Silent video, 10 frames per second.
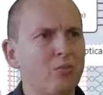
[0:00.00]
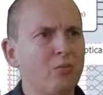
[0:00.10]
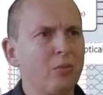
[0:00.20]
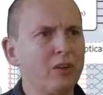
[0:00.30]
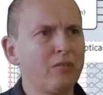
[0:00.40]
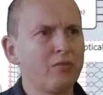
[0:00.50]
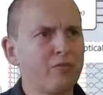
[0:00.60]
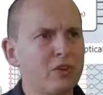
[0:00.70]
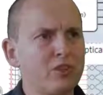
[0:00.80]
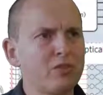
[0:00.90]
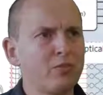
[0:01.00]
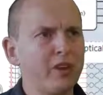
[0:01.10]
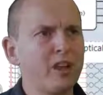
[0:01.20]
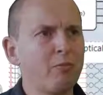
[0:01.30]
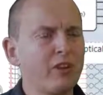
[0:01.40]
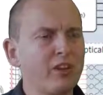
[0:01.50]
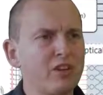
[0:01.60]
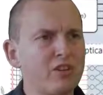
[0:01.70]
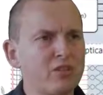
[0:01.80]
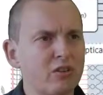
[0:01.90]
one of the first real
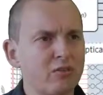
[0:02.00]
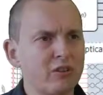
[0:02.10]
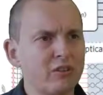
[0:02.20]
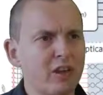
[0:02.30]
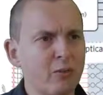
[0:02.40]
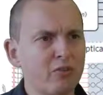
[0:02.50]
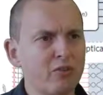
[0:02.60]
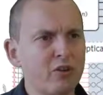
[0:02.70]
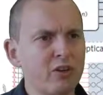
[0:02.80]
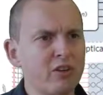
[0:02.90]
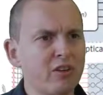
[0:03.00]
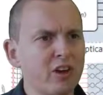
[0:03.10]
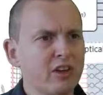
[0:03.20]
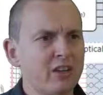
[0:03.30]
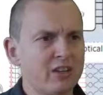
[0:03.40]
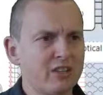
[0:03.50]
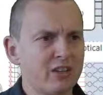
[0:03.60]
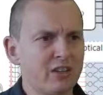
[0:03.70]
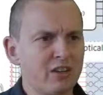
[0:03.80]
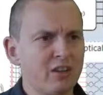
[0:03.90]
applications of this type of circuit
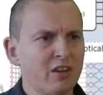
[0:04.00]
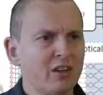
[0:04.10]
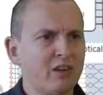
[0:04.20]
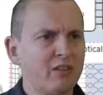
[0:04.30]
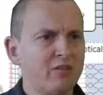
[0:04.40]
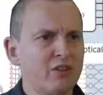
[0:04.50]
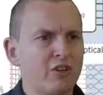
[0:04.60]
is in artificial